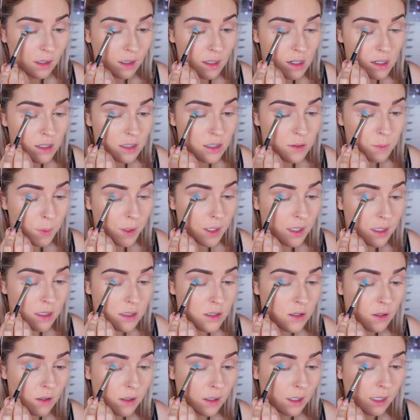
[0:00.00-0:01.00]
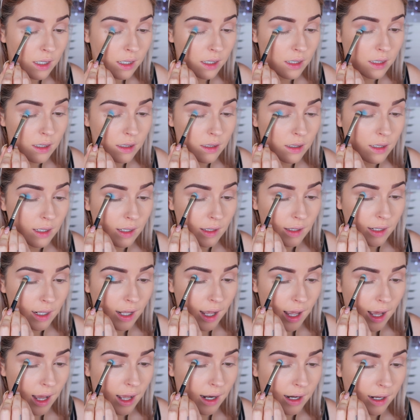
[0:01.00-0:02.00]
And just put this on like near
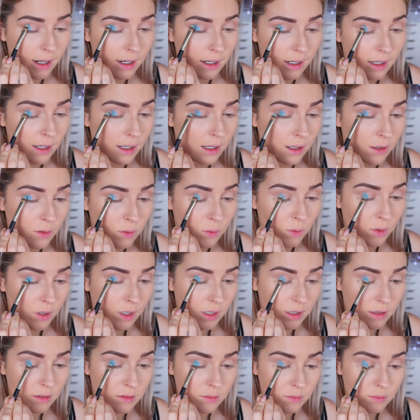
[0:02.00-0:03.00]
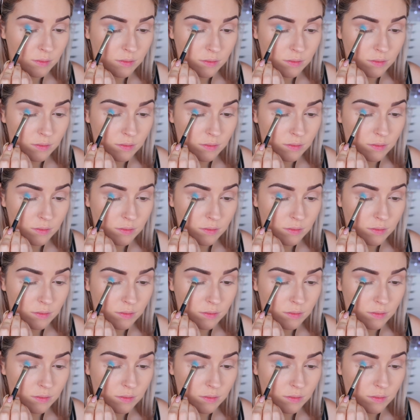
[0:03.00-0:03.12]
the outer and inner corner.